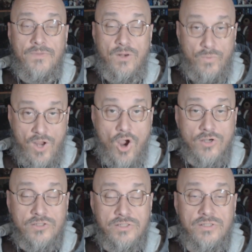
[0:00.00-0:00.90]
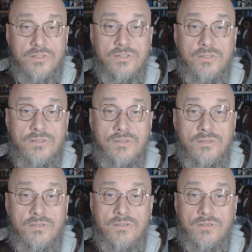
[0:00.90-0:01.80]
And we aren't.
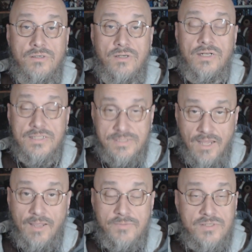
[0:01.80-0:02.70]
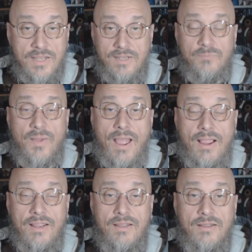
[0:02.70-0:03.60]
And it's time to take it back.